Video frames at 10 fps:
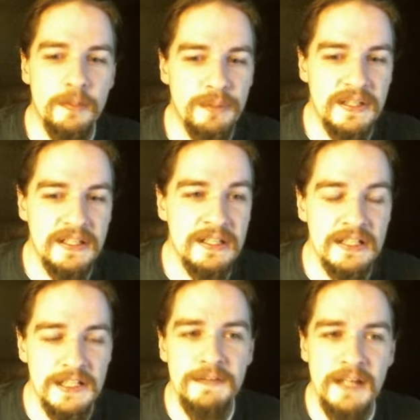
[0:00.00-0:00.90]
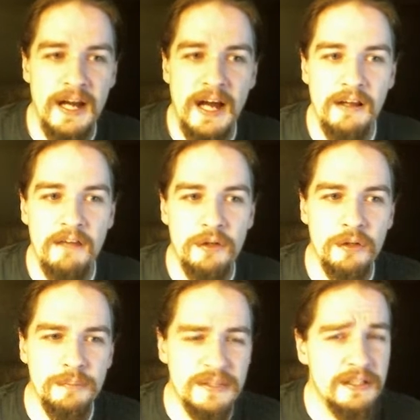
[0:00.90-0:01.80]
to be, even at high
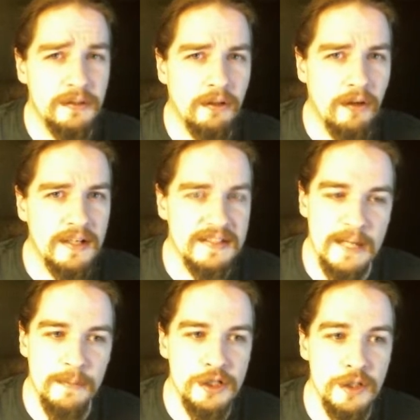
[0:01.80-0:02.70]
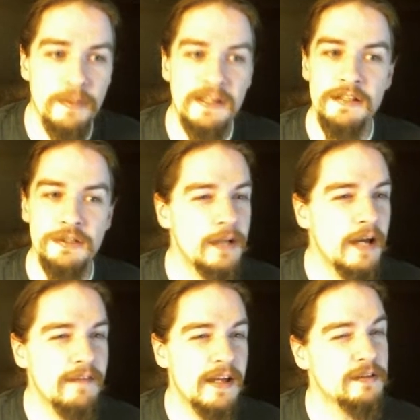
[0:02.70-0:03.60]
level, be dealing a lot of damage, but they do
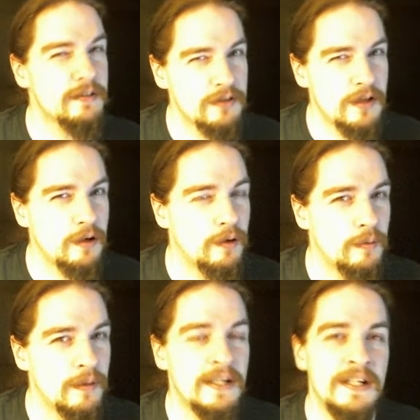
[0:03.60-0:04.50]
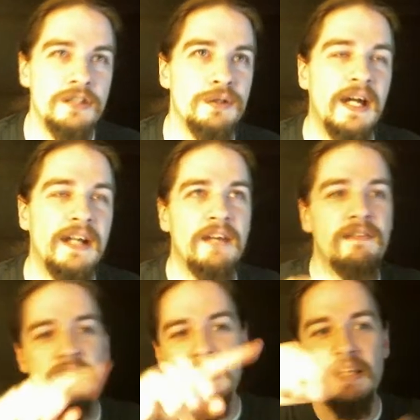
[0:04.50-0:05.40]
have that slow. So you kind of
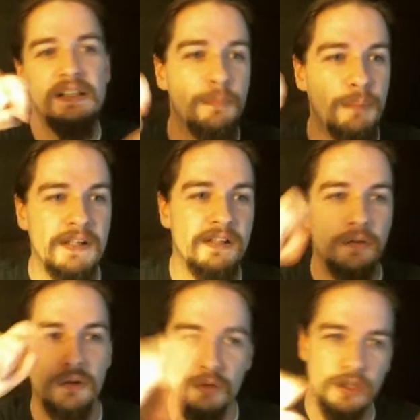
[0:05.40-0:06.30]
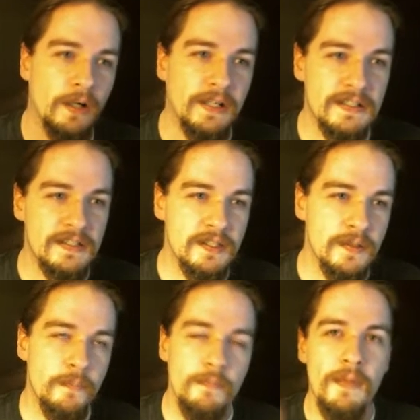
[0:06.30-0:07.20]
have these like independent little
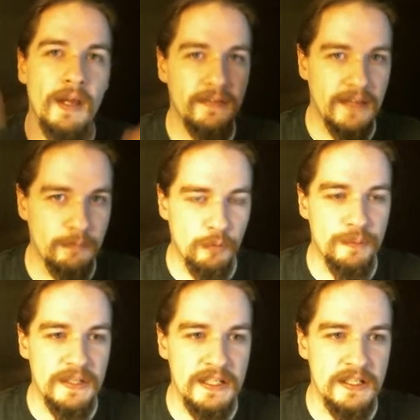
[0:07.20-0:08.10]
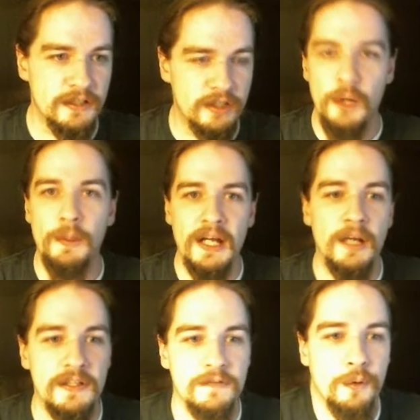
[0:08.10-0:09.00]
targets that will be slowing
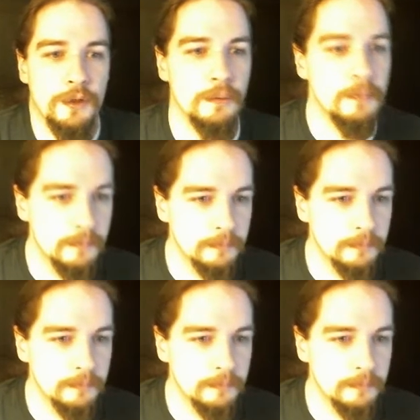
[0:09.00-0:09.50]
enemies for you.